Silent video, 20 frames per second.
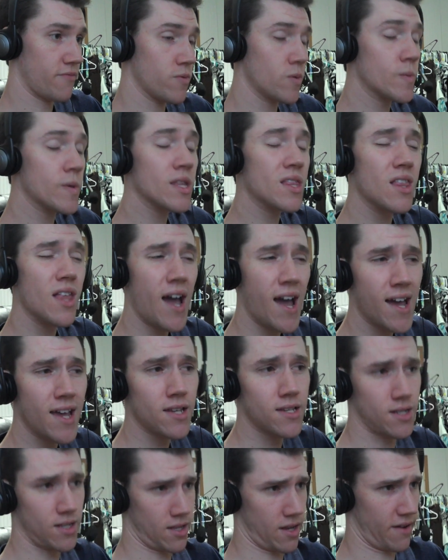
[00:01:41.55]
When we
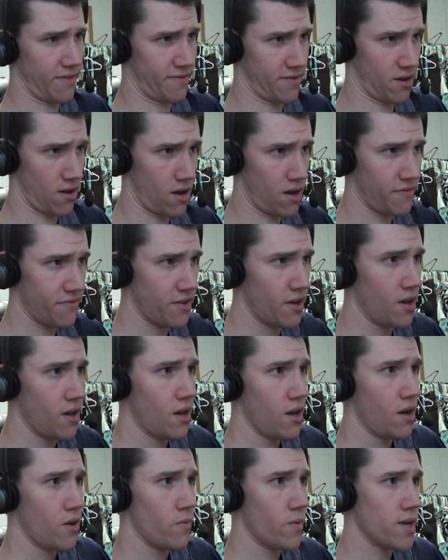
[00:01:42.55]
last left off,
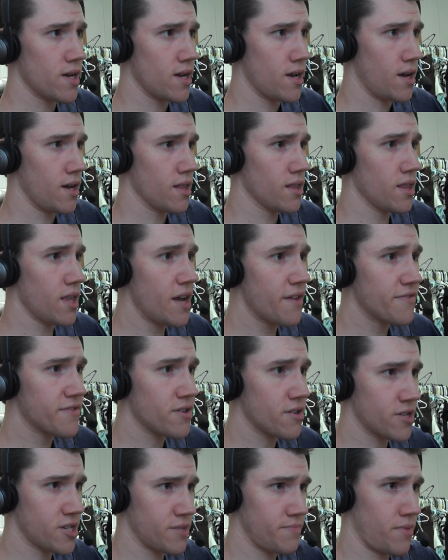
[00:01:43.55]
we uh, left
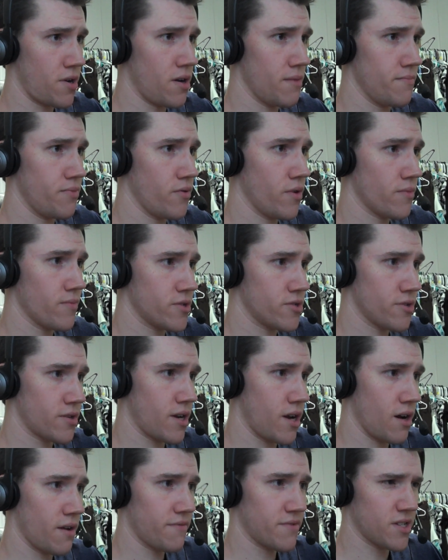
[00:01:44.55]
our spawn point, we took
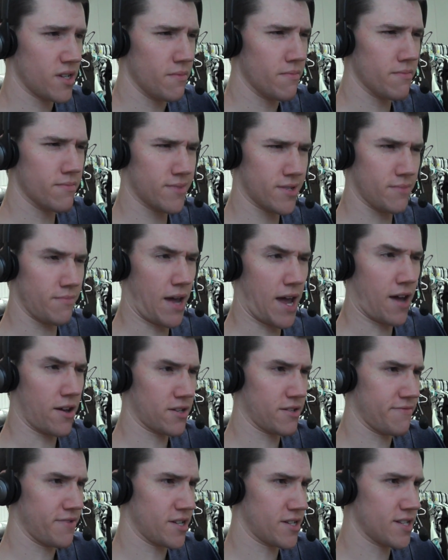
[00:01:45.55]
care of some, some
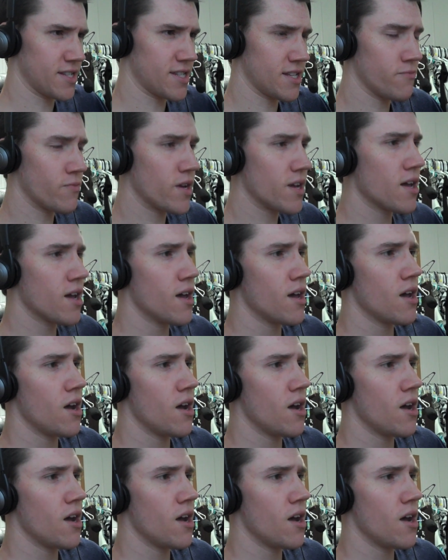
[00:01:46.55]
house fixes, and we